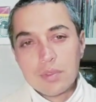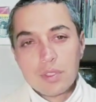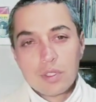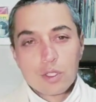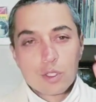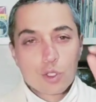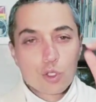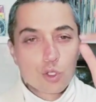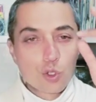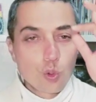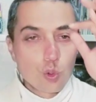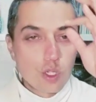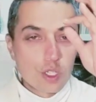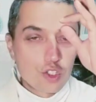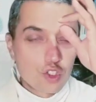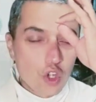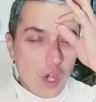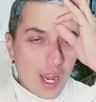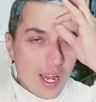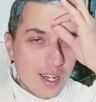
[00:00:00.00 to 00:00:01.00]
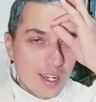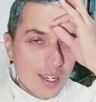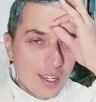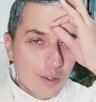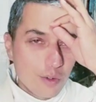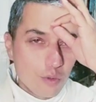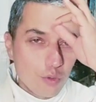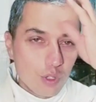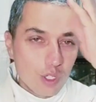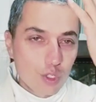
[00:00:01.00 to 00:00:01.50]
so the child,
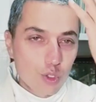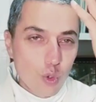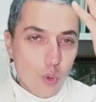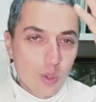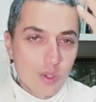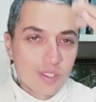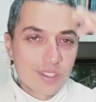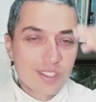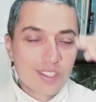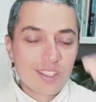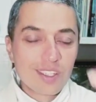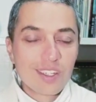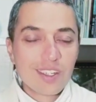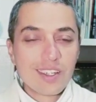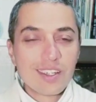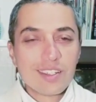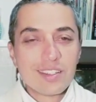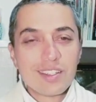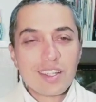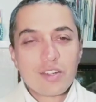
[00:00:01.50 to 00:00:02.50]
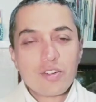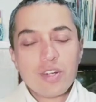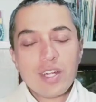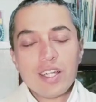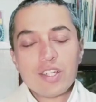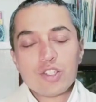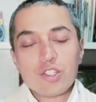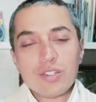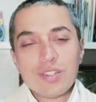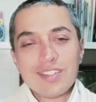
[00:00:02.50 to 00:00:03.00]
we souls, the
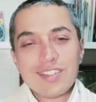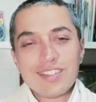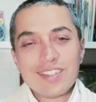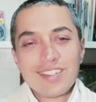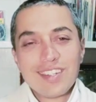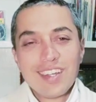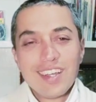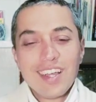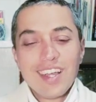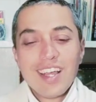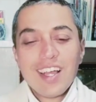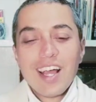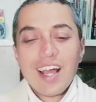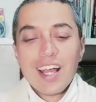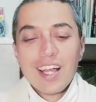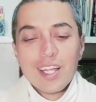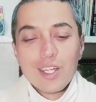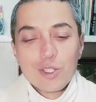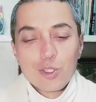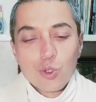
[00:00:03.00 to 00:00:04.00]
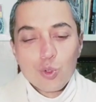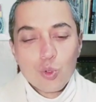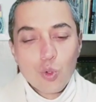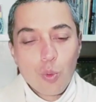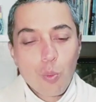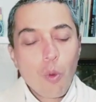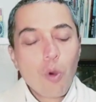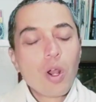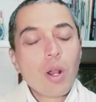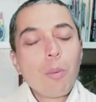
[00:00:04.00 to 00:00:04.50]
creation. To know
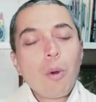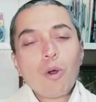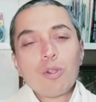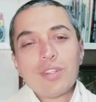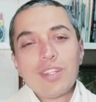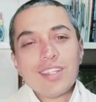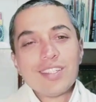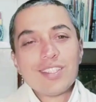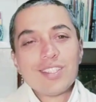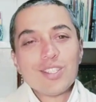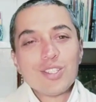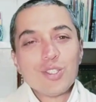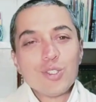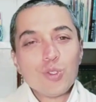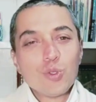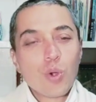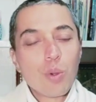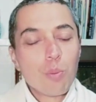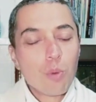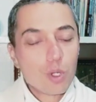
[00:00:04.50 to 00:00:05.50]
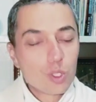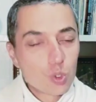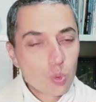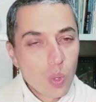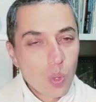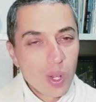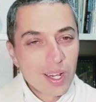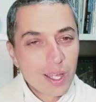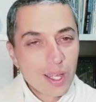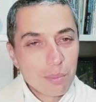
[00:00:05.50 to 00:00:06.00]
more about this, you are most
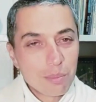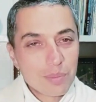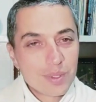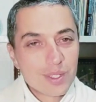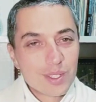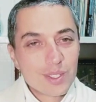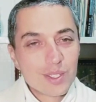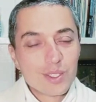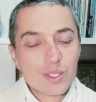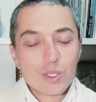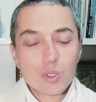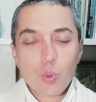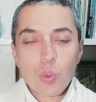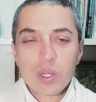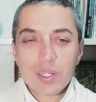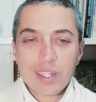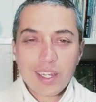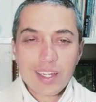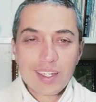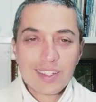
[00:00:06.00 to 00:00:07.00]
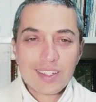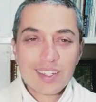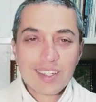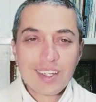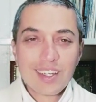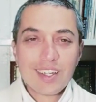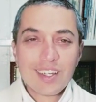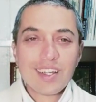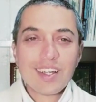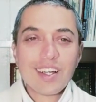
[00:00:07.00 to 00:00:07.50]
welcome to attend
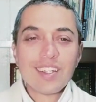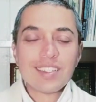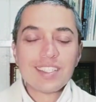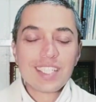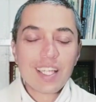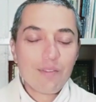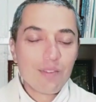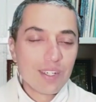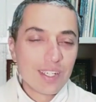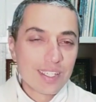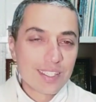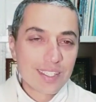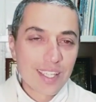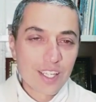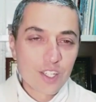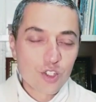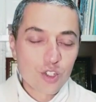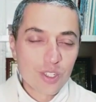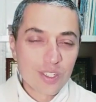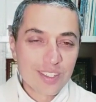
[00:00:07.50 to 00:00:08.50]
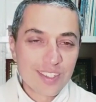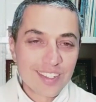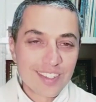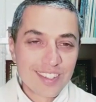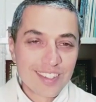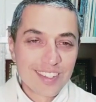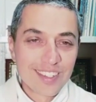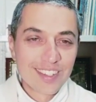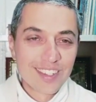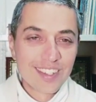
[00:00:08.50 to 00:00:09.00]
a seven day session,
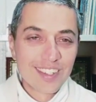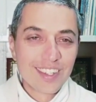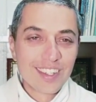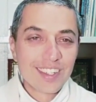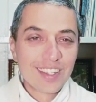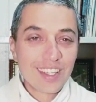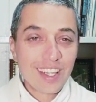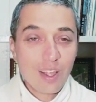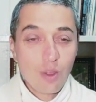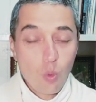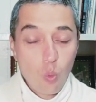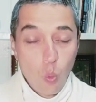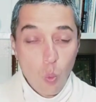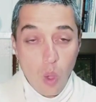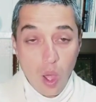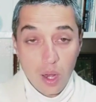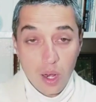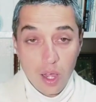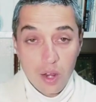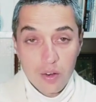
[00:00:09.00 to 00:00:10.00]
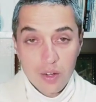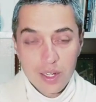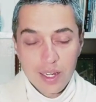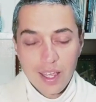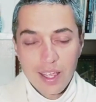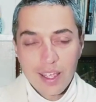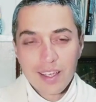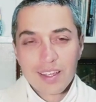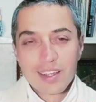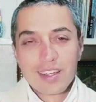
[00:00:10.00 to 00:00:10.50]
one hour a day
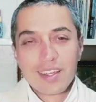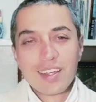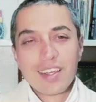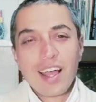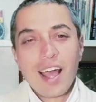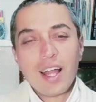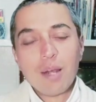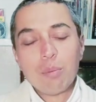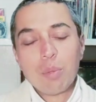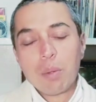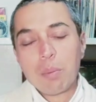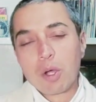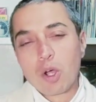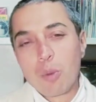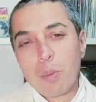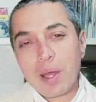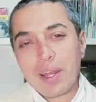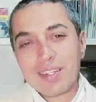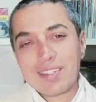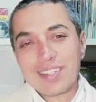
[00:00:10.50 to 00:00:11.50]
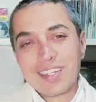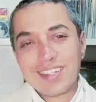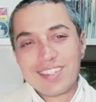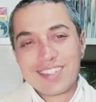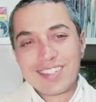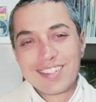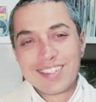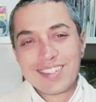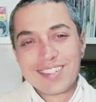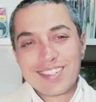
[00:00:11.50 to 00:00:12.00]
at Brahma Kumari Center.
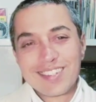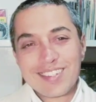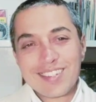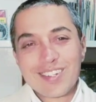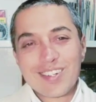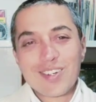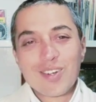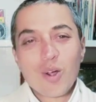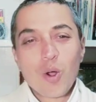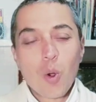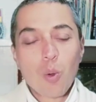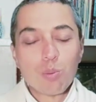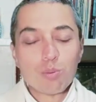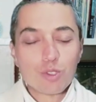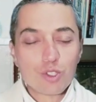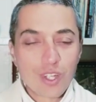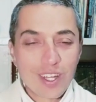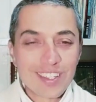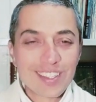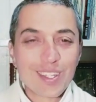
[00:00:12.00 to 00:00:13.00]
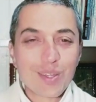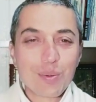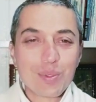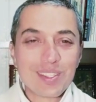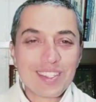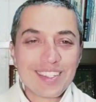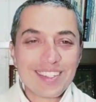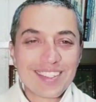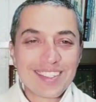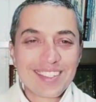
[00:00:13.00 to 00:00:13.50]
Om Shanti with
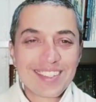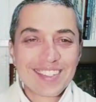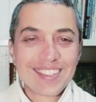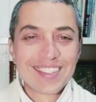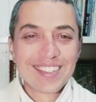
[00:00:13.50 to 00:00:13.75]
this.